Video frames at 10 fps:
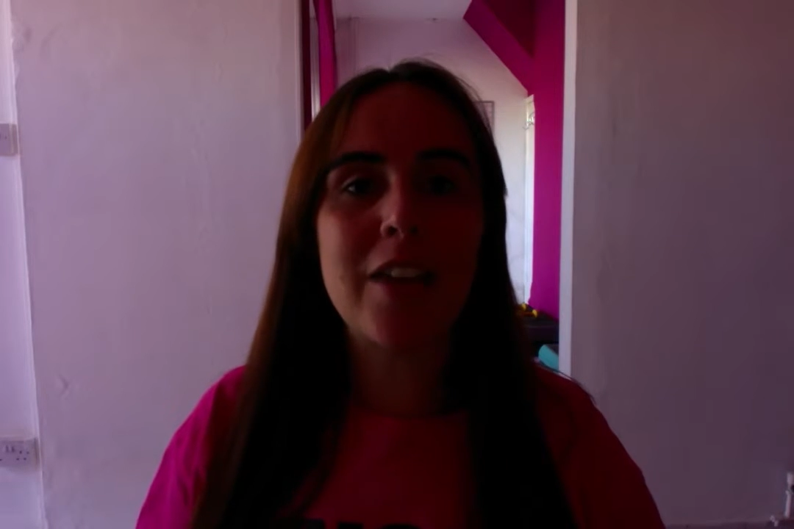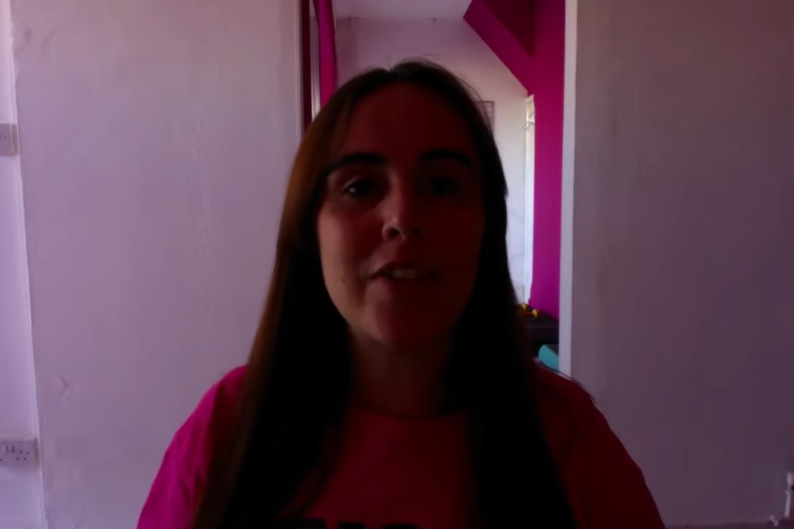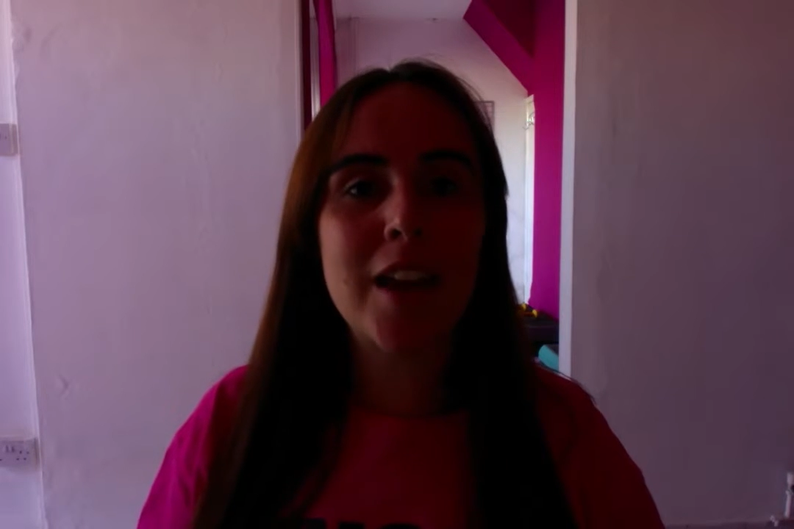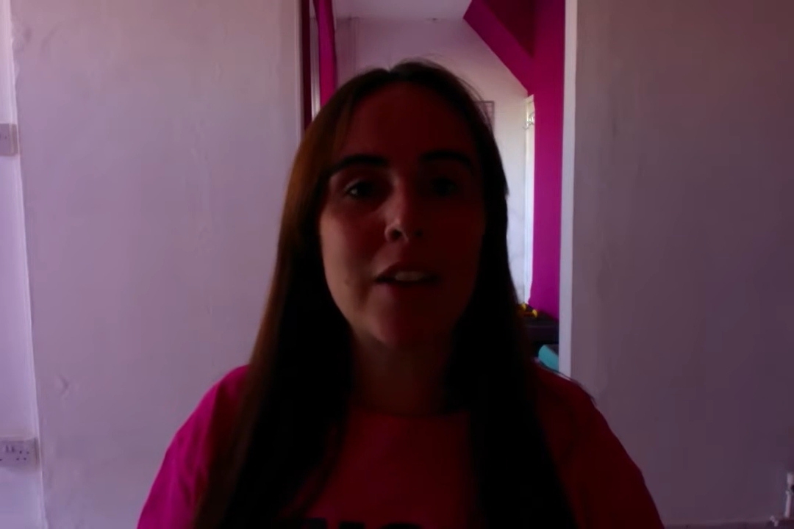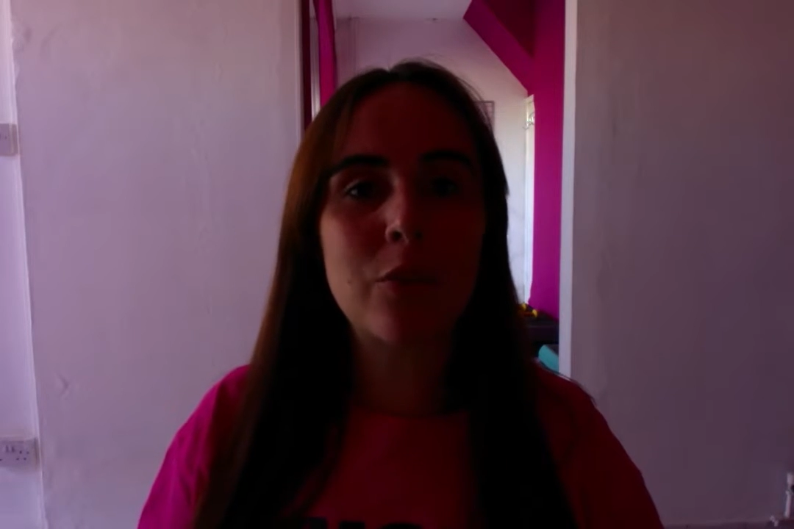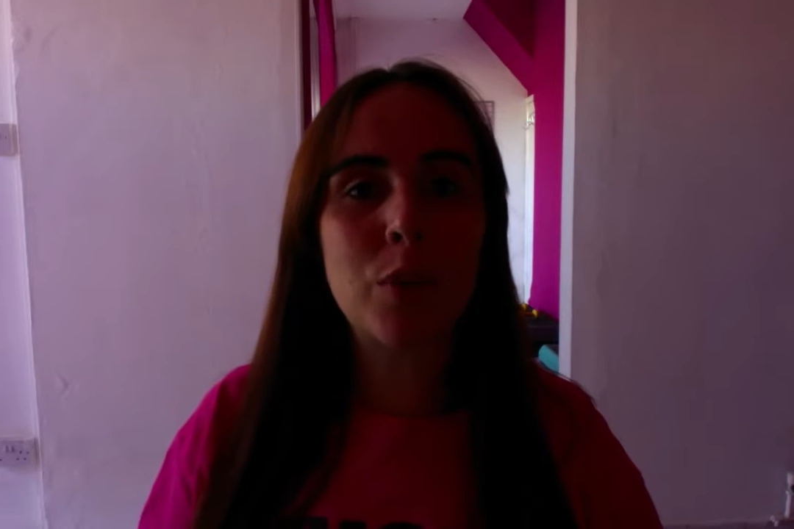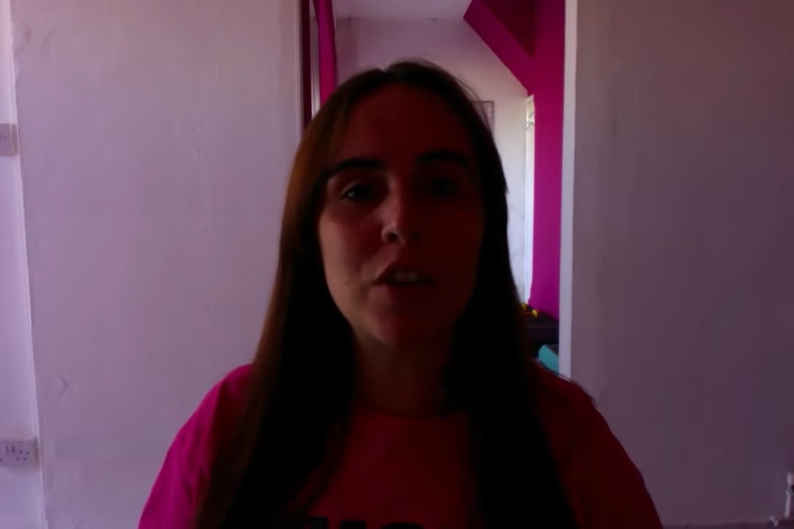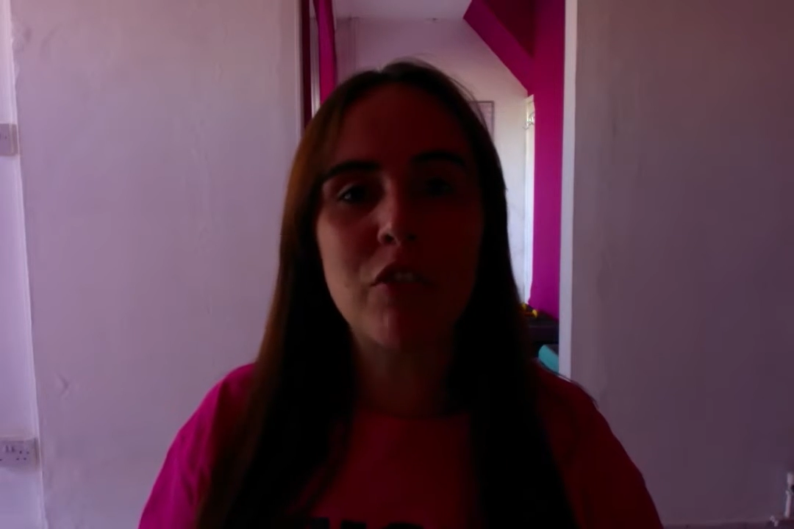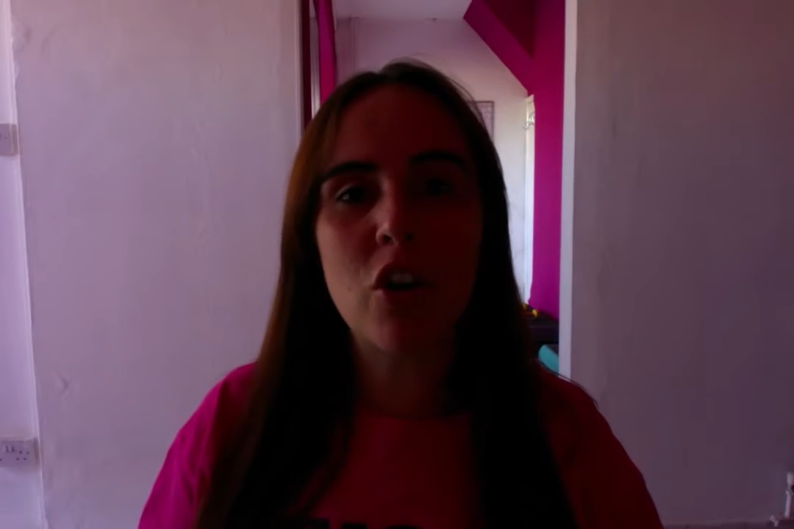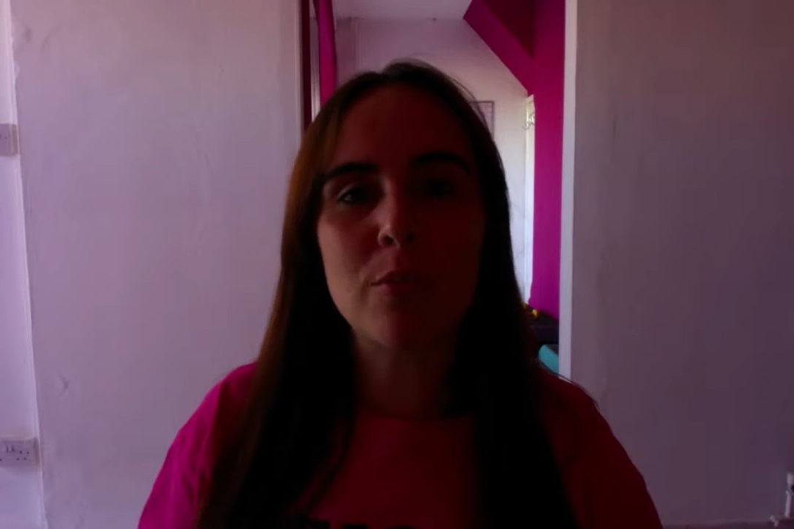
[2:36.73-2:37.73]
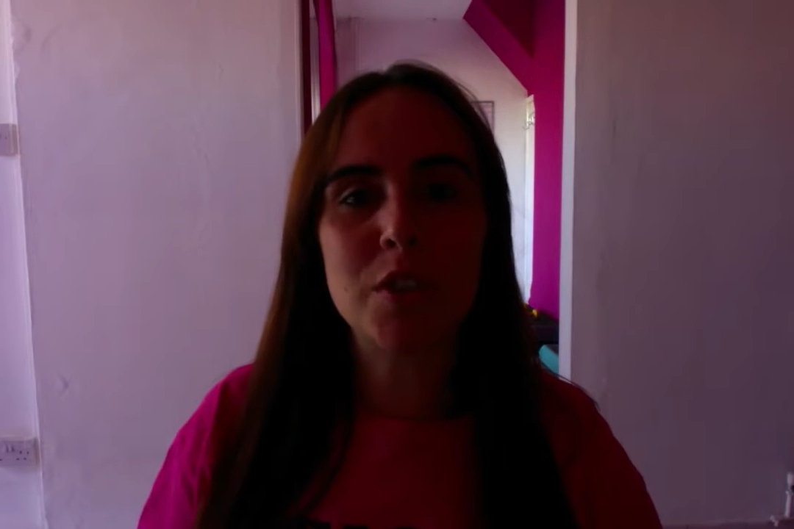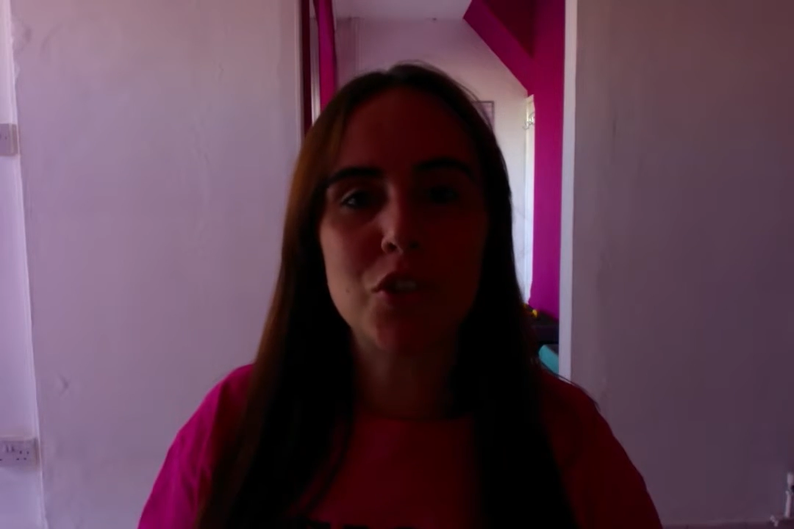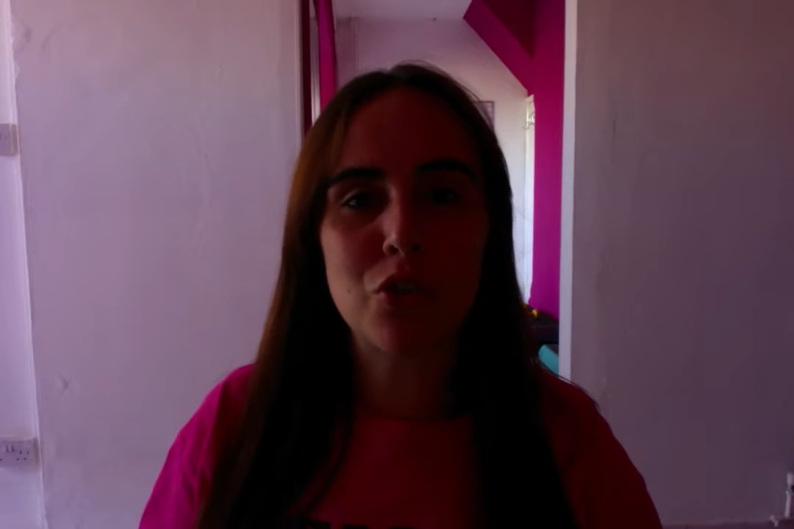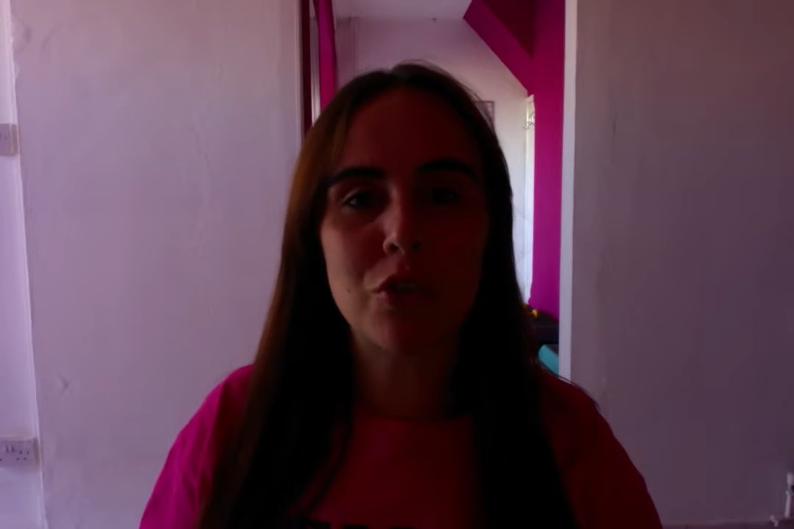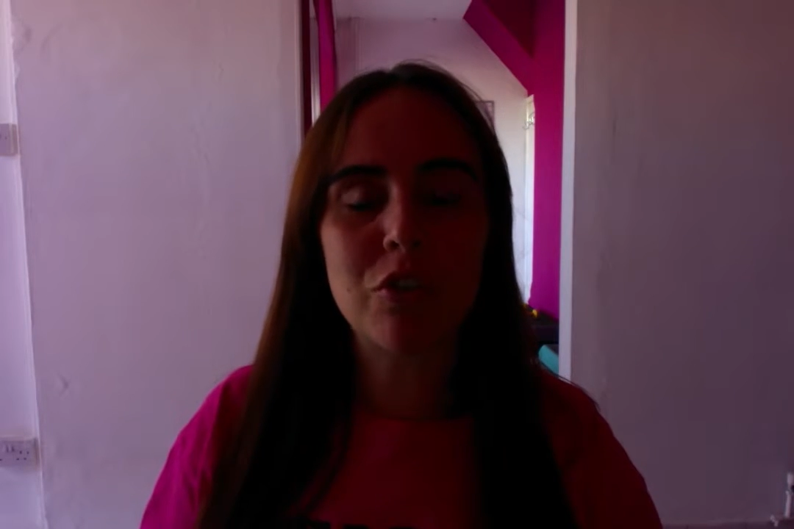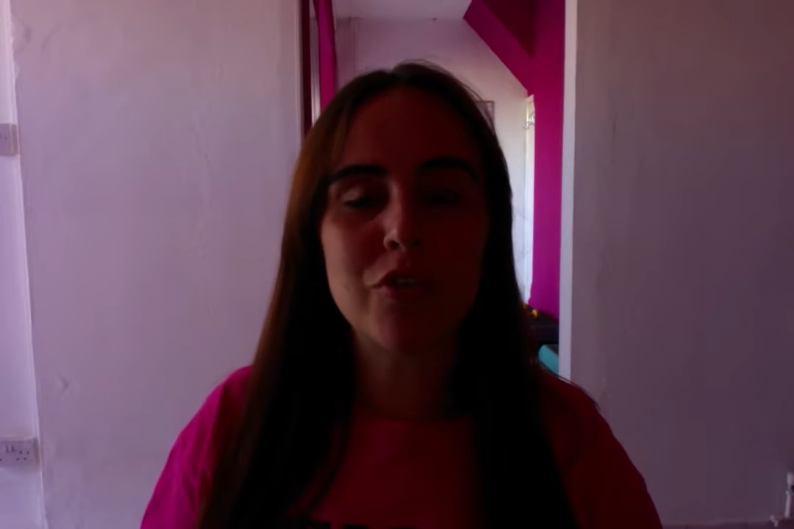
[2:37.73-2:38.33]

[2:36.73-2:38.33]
And then when your arms are stronger,